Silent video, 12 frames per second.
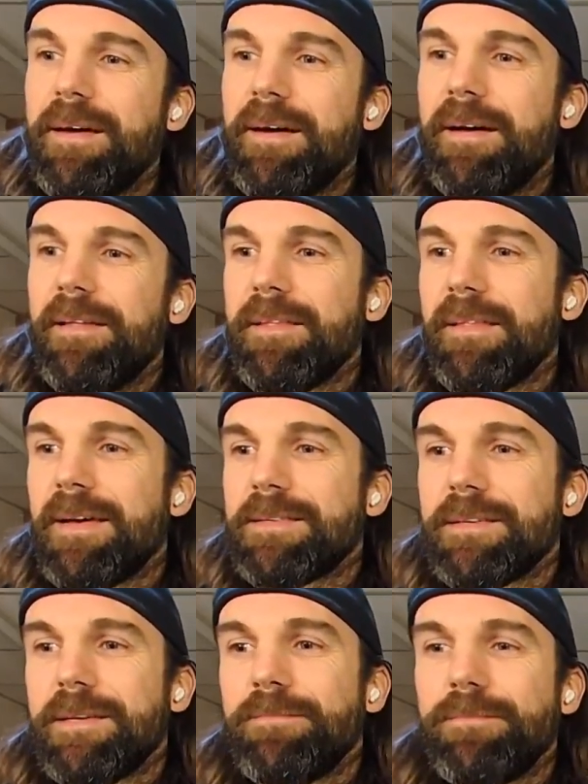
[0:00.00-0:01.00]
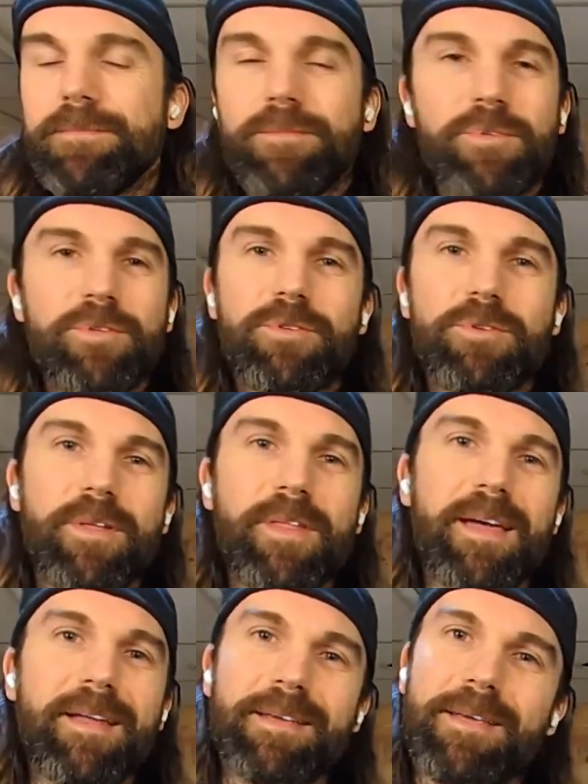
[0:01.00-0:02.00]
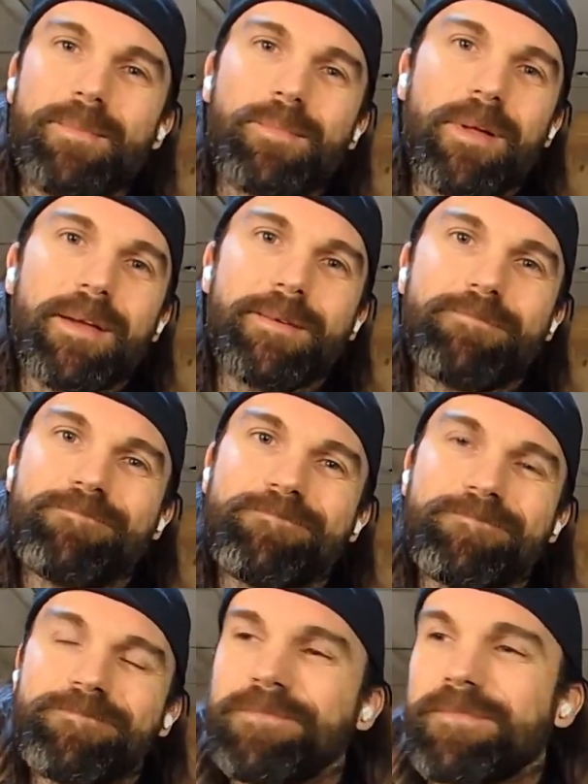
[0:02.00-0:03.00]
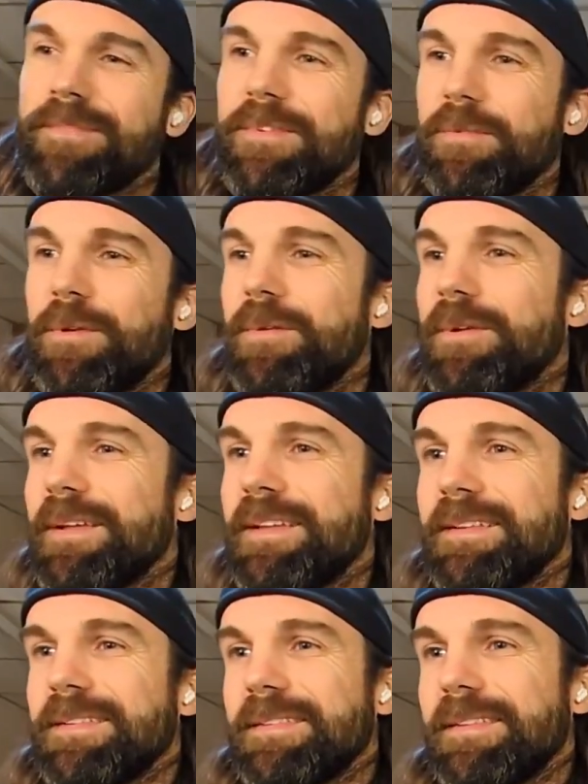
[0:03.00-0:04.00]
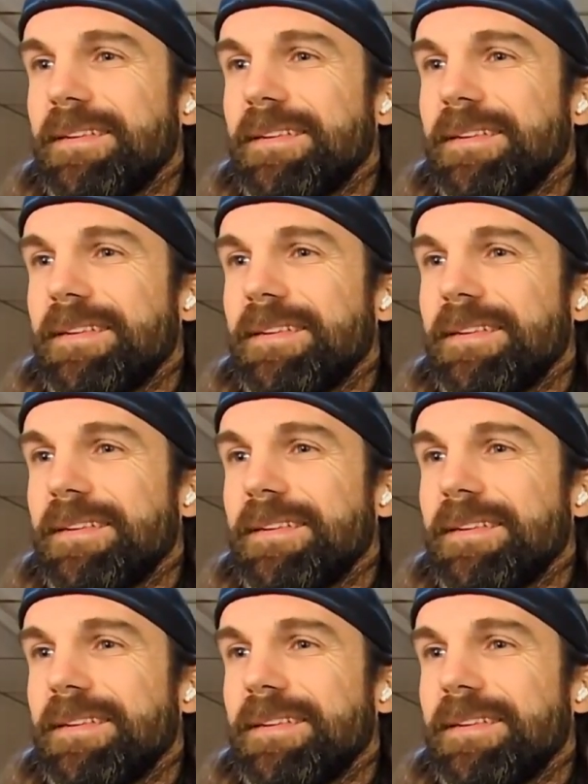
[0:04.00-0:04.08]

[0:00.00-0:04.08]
And then lastly, just enjoy that and keep playing. That's really what it is.